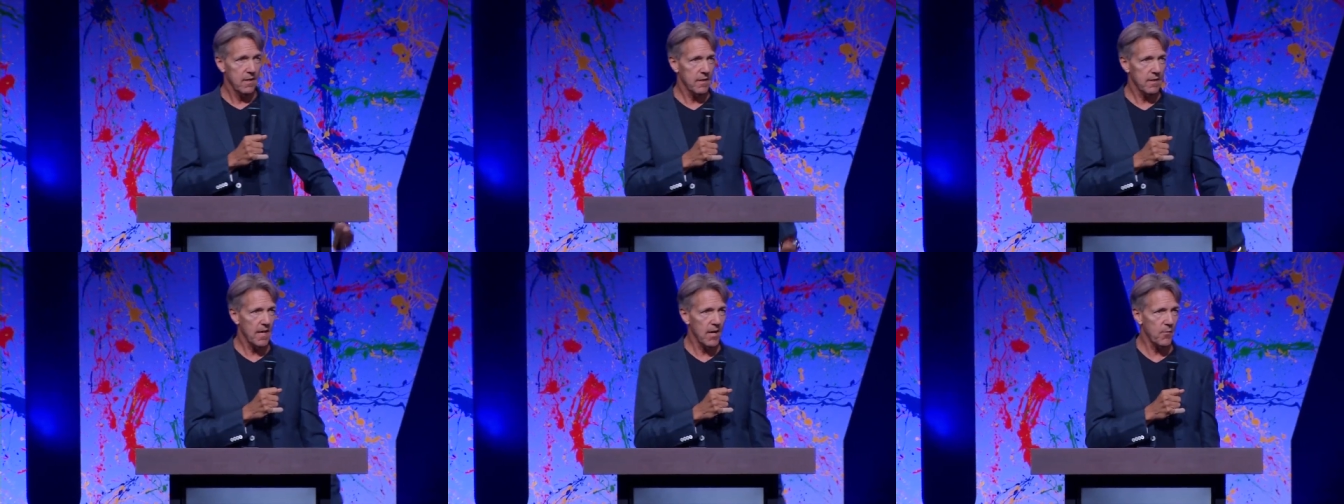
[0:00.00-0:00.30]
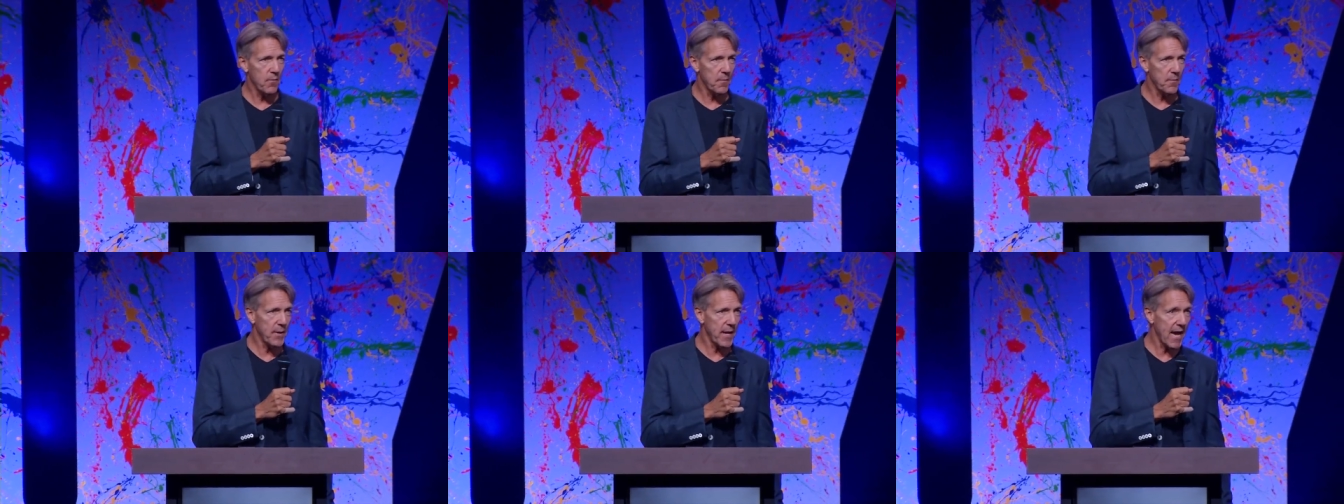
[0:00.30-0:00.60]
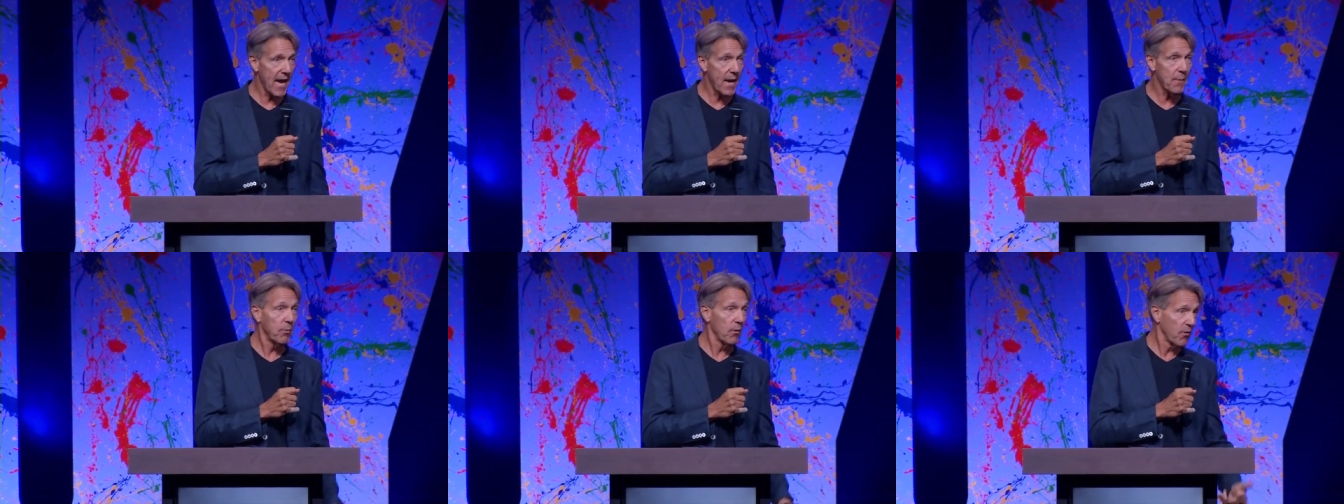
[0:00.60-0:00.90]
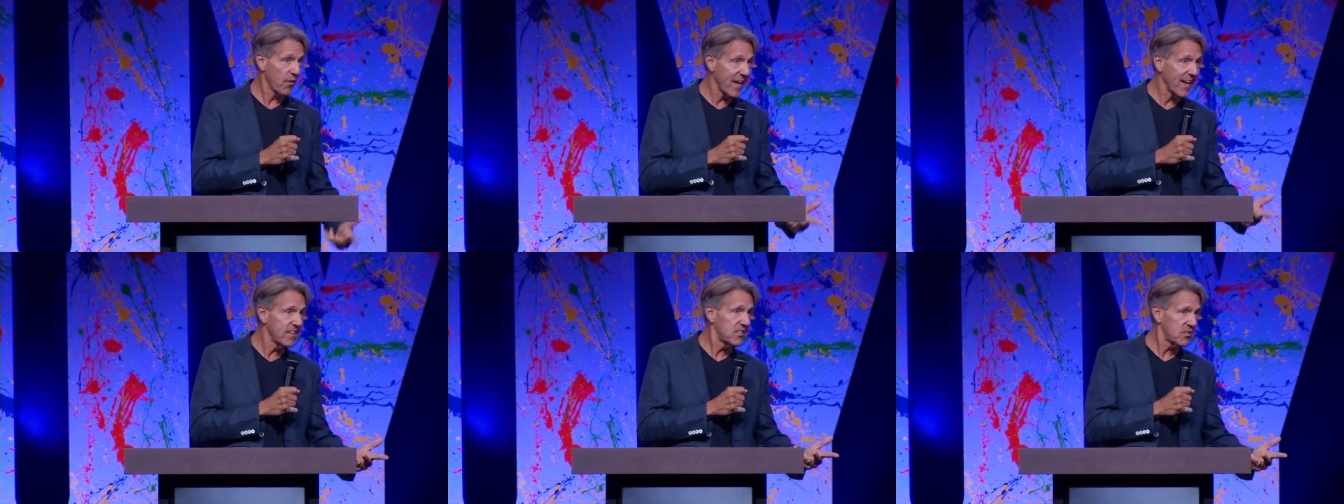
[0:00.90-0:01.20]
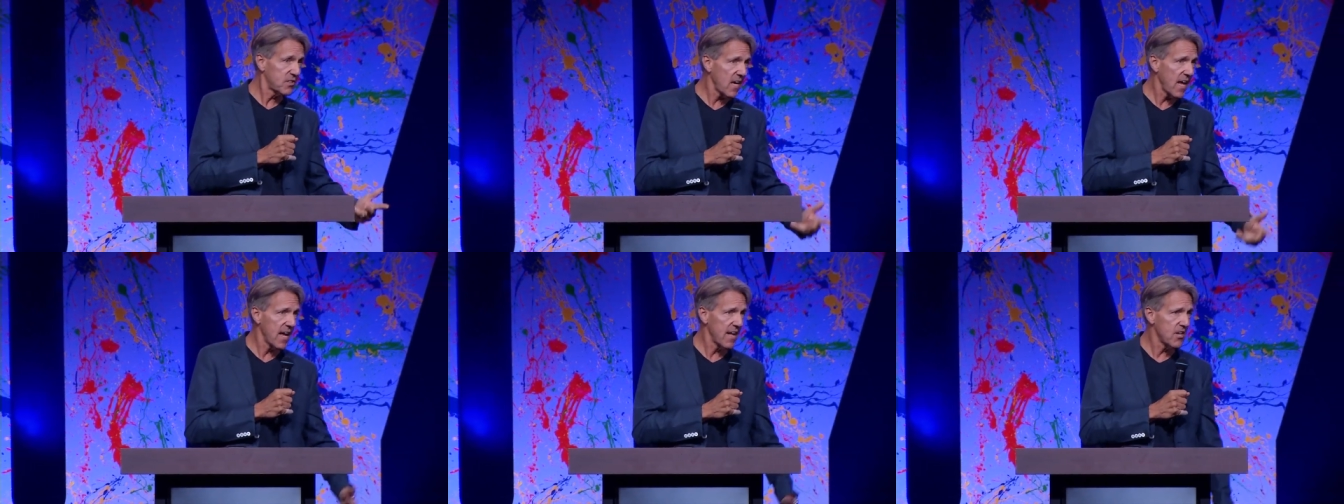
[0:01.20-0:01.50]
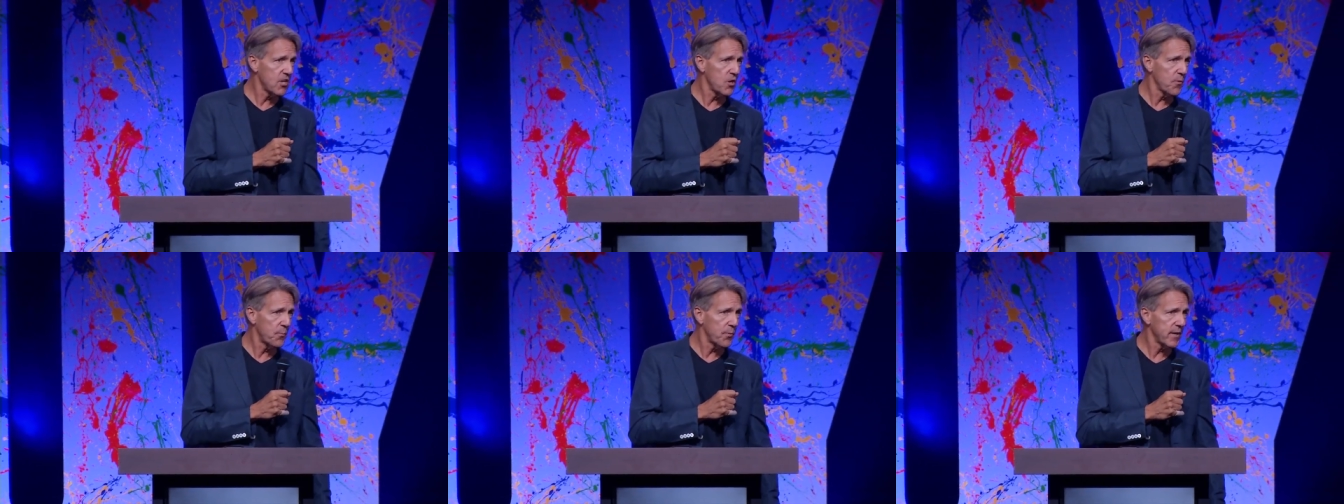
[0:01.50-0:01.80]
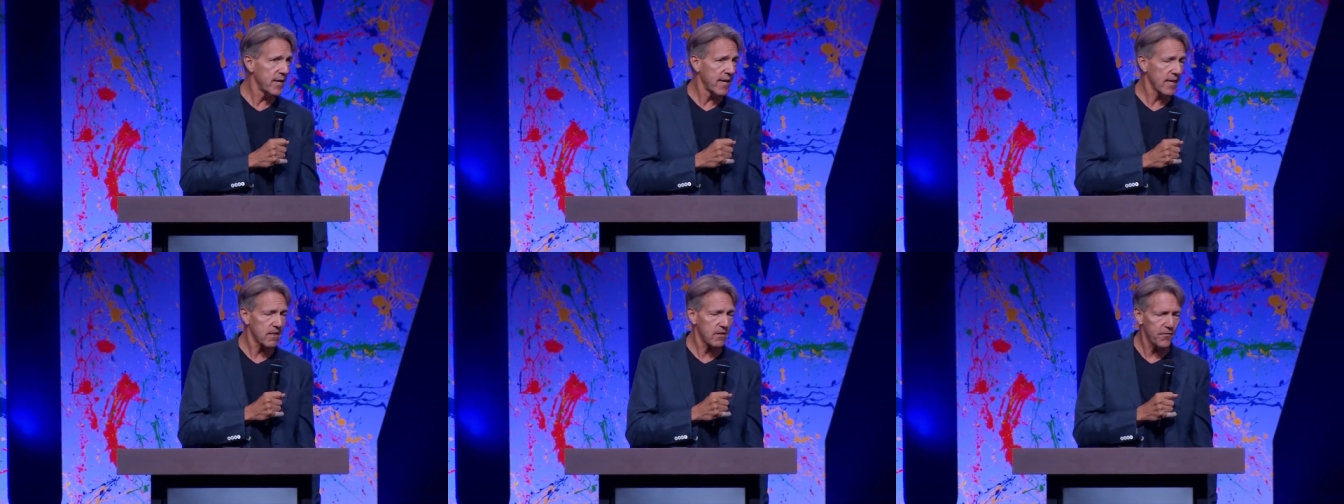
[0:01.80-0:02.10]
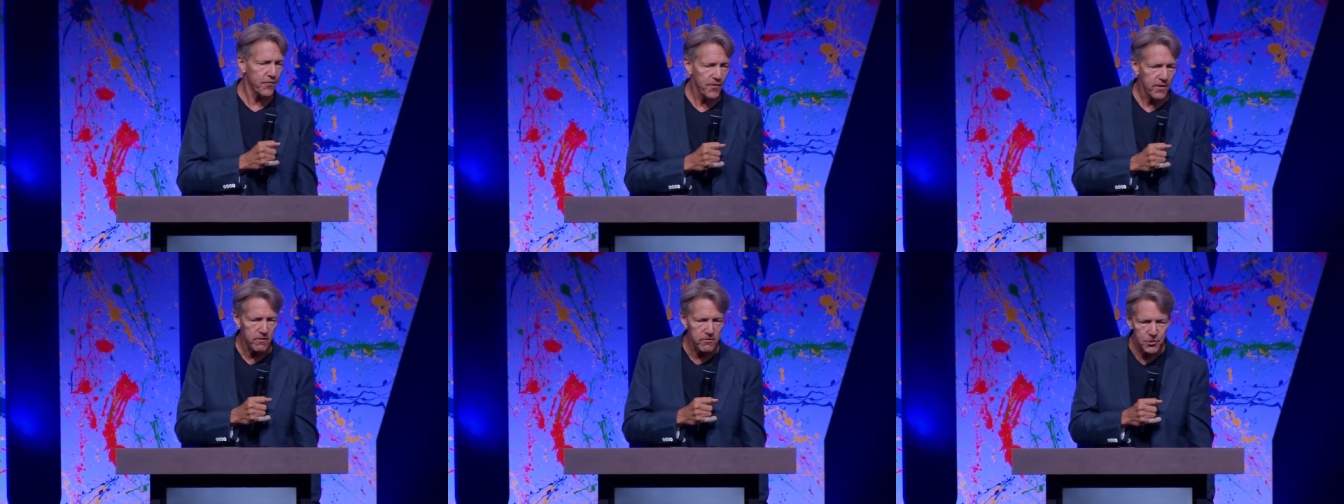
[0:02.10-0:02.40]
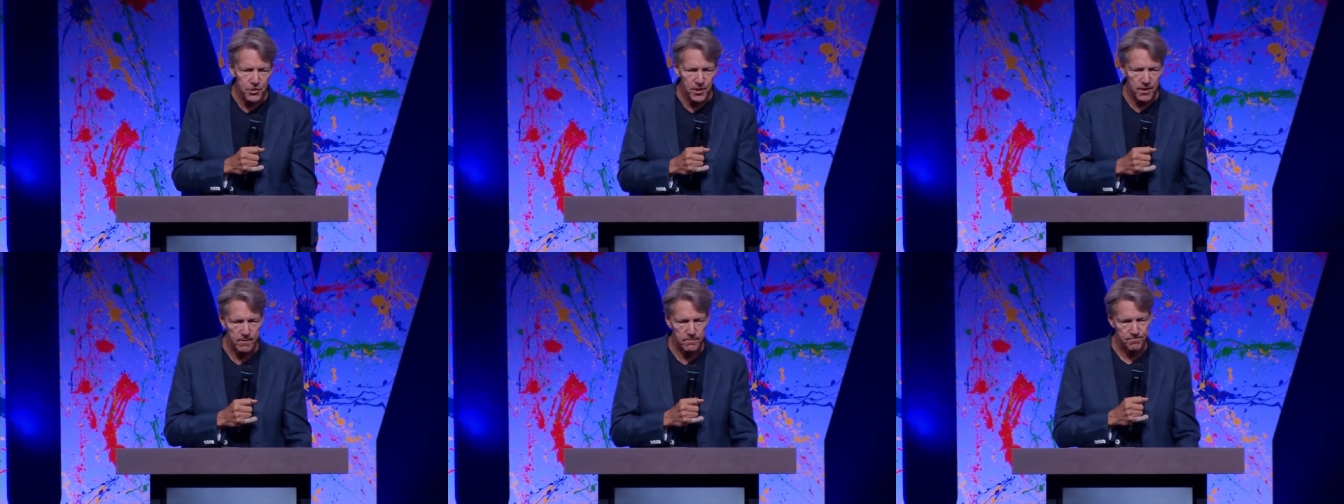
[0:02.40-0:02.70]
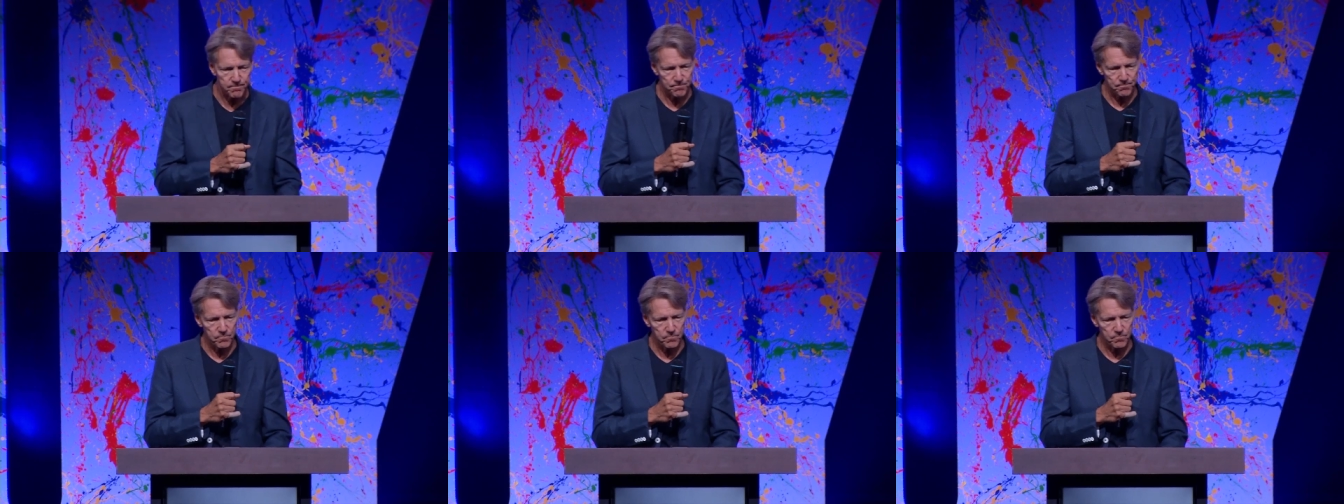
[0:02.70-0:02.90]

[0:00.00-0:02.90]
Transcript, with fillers: they would be able, they said, to predict the future.